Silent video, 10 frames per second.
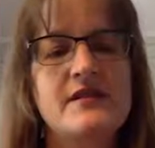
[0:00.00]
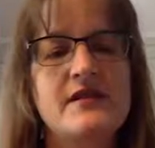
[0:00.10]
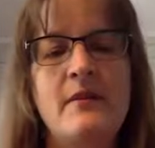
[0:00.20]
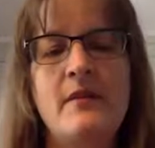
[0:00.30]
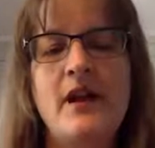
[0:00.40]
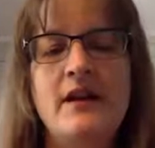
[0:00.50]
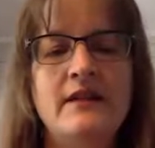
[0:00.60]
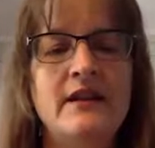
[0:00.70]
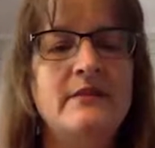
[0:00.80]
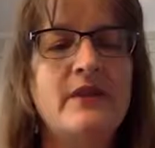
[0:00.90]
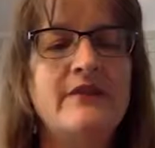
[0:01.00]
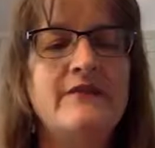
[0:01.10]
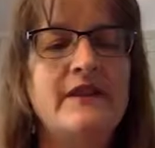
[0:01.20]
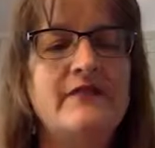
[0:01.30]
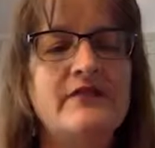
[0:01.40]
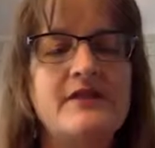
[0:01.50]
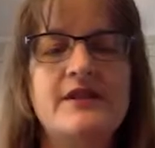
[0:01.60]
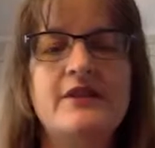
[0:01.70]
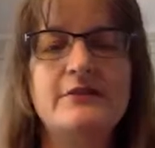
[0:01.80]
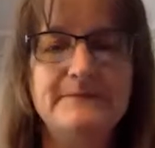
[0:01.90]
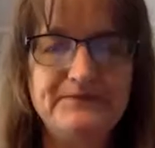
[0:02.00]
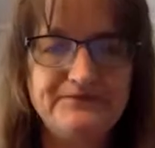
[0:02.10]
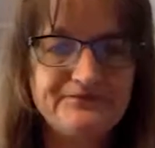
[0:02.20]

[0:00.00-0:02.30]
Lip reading: I'm highlighting my favorites here.